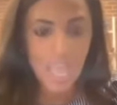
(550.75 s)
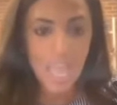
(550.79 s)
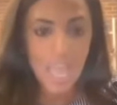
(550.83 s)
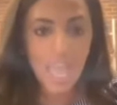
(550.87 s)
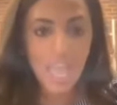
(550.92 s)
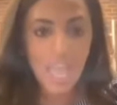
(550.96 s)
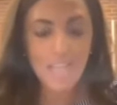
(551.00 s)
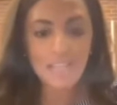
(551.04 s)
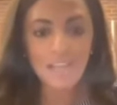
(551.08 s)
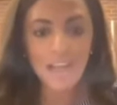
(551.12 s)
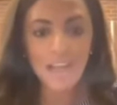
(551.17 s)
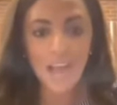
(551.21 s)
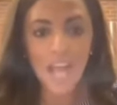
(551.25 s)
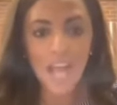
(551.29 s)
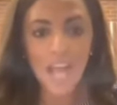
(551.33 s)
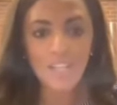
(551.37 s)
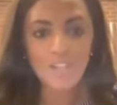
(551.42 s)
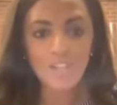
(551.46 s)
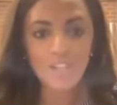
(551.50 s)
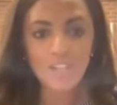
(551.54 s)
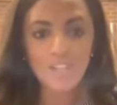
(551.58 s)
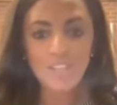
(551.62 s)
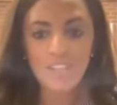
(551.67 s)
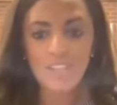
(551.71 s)
And I
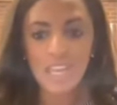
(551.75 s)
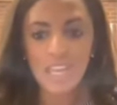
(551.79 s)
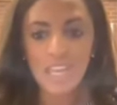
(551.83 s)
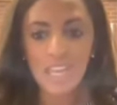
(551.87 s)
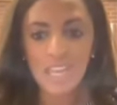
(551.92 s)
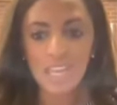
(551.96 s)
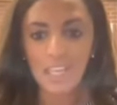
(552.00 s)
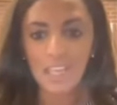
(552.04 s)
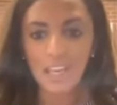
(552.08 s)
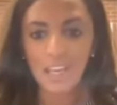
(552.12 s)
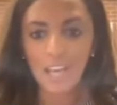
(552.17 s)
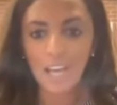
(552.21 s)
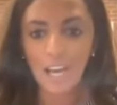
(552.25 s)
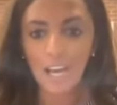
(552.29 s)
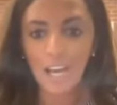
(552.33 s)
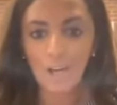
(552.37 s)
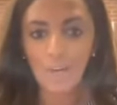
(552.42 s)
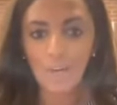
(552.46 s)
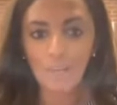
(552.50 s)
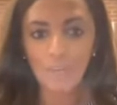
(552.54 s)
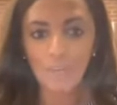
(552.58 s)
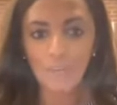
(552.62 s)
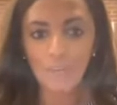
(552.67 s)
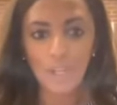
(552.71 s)
just think
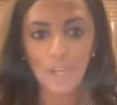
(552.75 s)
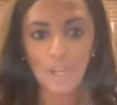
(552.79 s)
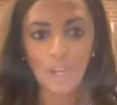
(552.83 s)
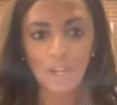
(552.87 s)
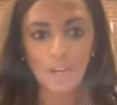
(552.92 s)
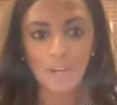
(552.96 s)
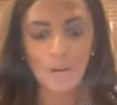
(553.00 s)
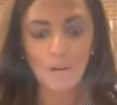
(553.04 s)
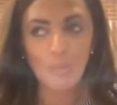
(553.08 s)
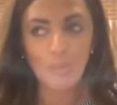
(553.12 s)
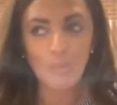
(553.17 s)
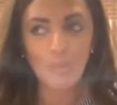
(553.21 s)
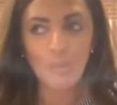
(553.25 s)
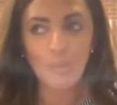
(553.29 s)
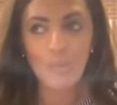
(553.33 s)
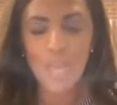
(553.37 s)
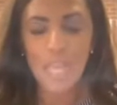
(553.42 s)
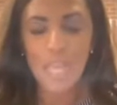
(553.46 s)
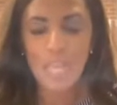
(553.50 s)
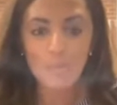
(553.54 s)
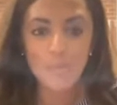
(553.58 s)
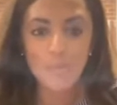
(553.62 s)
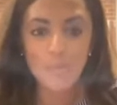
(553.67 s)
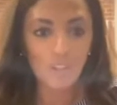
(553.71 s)
um, there
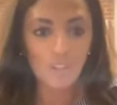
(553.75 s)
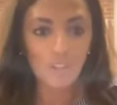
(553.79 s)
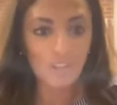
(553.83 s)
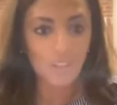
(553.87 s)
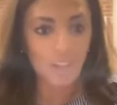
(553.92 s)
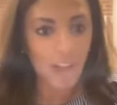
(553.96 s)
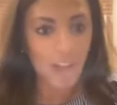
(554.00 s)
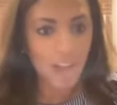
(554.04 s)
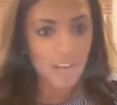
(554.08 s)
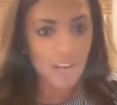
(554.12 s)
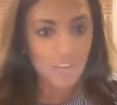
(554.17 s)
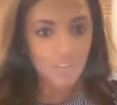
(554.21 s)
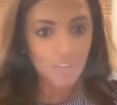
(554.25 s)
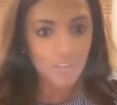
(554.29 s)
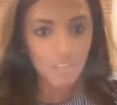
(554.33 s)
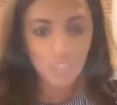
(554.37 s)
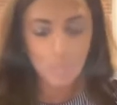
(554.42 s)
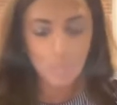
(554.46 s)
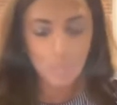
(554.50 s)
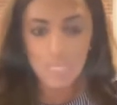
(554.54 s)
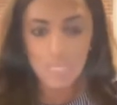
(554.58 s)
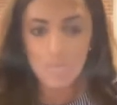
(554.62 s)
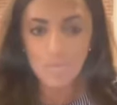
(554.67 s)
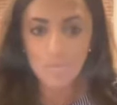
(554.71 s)
may be a lot of
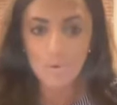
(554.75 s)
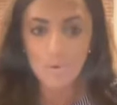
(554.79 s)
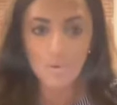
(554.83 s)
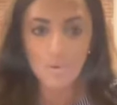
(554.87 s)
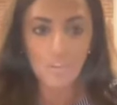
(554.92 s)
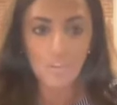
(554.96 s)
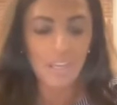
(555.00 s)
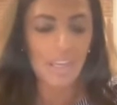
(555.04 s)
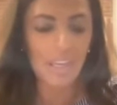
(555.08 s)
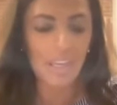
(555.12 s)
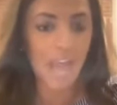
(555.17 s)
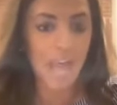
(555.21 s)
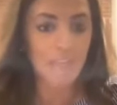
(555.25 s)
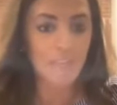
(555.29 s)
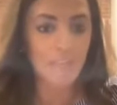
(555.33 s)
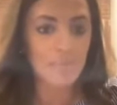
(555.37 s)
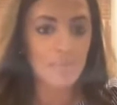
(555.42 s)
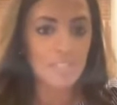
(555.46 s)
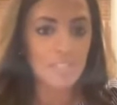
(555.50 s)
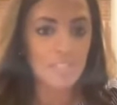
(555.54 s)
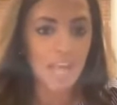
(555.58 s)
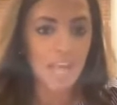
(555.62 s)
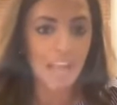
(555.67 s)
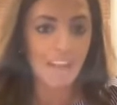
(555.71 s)
good people that
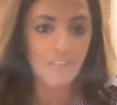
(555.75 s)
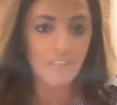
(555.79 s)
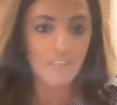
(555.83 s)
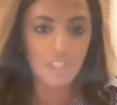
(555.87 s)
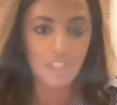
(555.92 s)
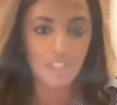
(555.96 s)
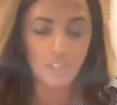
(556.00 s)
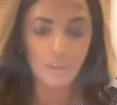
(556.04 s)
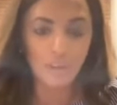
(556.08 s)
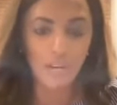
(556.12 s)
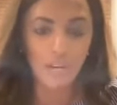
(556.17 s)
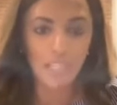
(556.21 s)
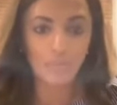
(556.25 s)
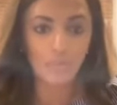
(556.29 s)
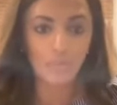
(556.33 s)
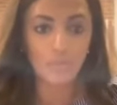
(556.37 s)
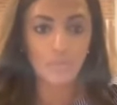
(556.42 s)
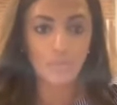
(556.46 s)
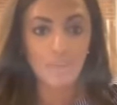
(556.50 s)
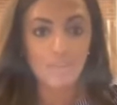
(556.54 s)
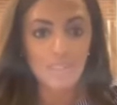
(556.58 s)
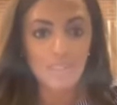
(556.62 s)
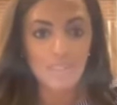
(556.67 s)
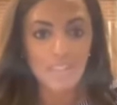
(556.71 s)
happen to have Tigran
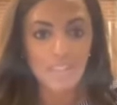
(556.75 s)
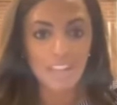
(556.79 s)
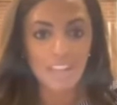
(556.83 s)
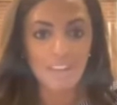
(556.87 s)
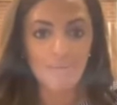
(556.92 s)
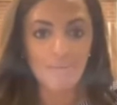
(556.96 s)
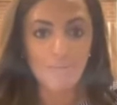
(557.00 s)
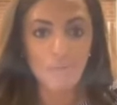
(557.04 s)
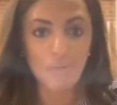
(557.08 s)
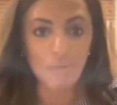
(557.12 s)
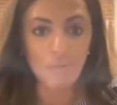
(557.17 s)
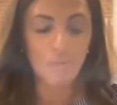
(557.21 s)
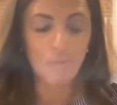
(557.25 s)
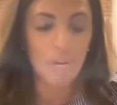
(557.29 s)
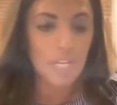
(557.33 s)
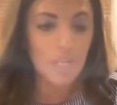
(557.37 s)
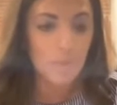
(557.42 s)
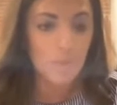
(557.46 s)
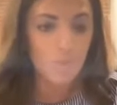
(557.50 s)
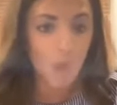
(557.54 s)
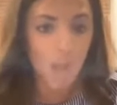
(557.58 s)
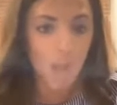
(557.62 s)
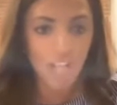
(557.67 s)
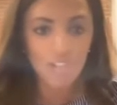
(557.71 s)
roots that have been
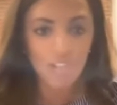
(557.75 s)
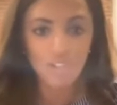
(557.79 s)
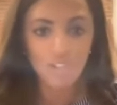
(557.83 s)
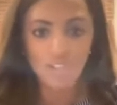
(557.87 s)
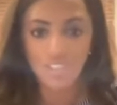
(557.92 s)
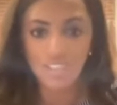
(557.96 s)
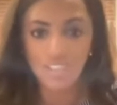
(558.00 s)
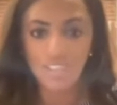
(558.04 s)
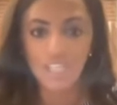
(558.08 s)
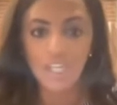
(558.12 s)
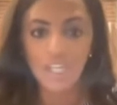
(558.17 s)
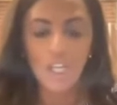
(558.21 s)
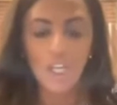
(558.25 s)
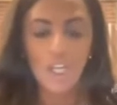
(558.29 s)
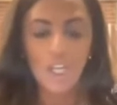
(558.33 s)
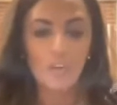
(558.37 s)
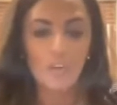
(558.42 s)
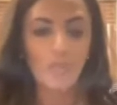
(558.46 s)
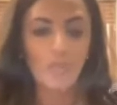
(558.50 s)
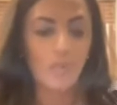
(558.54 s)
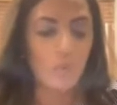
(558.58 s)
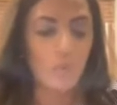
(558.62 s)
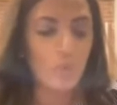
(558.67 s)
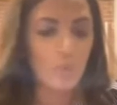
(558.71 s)
brainwashed and
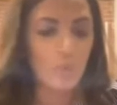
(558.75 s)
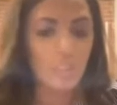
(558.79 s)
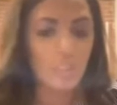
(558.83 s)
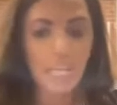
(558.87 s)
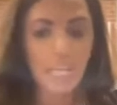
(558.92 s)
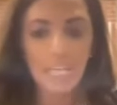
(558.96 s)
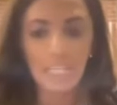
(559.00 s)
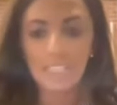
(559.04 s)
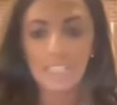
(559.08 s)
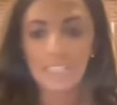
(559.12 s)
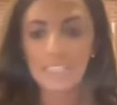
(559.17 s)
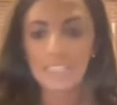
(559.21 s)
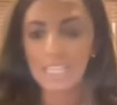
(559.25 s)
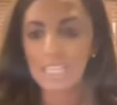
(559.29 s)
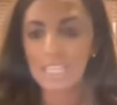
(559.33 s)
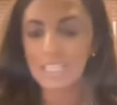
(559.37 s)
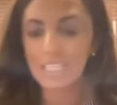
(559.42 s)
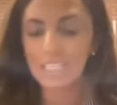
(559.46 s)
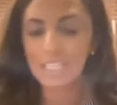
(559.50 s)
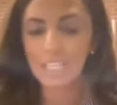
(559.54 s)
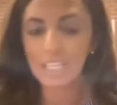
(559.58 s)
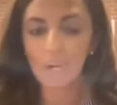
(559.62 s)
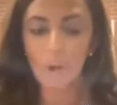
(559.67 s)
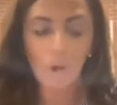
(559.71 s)
fooled that,
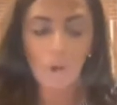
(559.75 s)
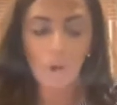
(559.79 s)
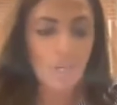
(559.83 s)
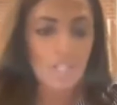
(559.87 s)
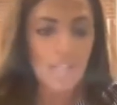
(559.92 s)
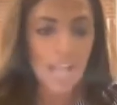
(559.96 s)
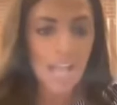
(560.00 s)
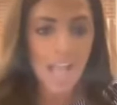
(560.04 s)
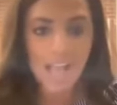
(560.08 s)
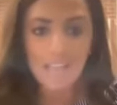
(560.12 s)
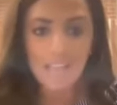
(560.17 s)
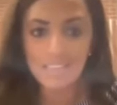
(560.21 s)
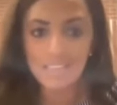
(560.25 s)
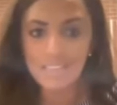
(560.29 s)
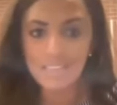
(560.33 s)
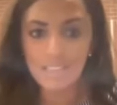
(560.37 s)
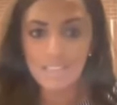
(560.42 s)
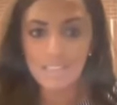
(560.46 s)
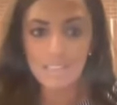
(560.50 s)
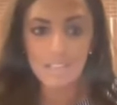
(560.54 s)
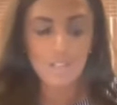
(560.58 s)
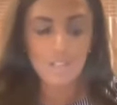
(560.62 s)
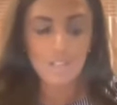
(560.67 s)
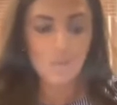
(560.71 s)
that, that aren't
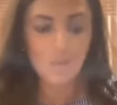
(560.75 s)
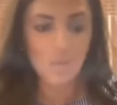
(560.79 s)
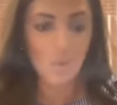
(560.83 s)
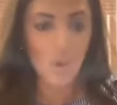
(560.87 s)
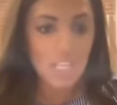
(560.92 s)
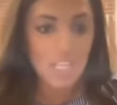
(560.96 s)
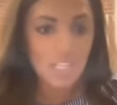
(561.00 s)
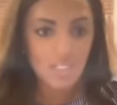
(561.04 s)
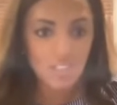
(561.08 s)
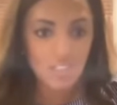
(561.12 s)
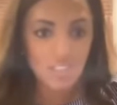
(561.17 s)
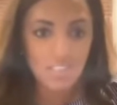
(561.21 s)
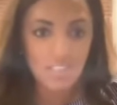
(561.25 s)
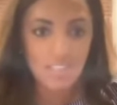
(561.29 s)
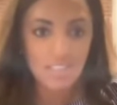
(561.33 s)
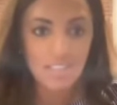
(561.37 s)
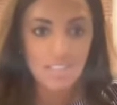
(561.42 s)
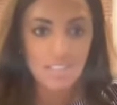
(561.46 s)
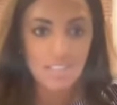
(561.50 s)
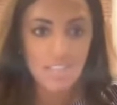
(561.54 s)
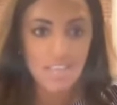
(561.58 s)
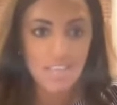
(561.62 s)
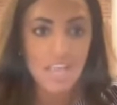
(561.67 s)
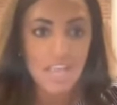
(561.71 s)
asking these
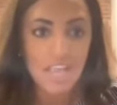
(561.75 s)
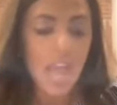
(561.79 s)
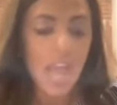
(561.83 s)
questions.